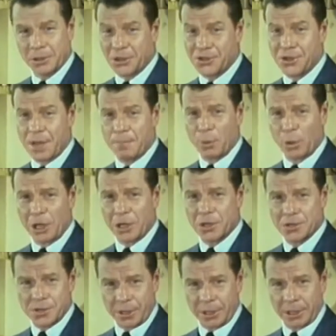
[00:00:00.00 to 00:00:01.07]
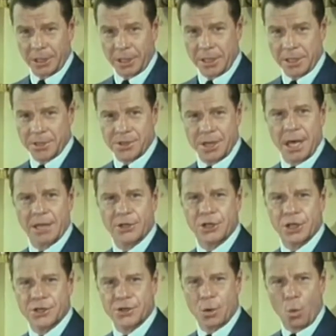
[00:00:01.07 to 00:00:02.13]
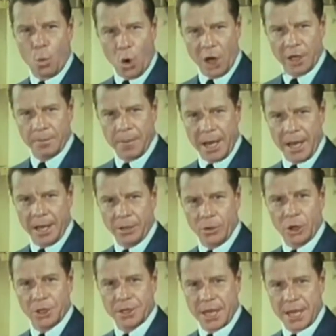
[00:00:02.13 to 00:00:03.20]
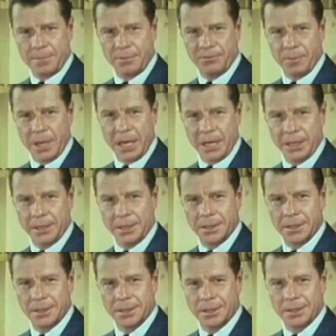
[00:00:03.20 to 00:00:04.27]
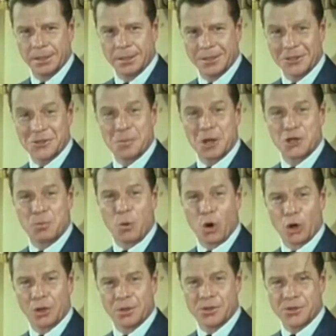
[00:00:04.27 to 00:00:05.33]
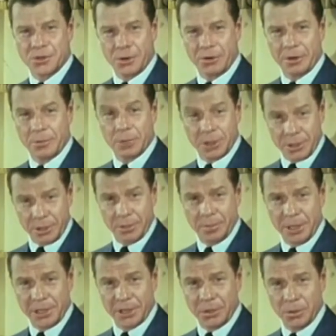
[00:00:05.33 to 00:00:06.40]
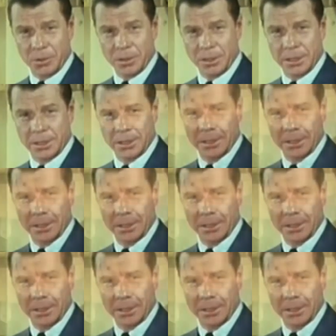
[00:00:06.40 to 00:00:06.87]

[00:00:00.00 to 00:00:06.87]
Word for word: But the submariner certainly is not just one man or type of man. There's much more to the story which should be told.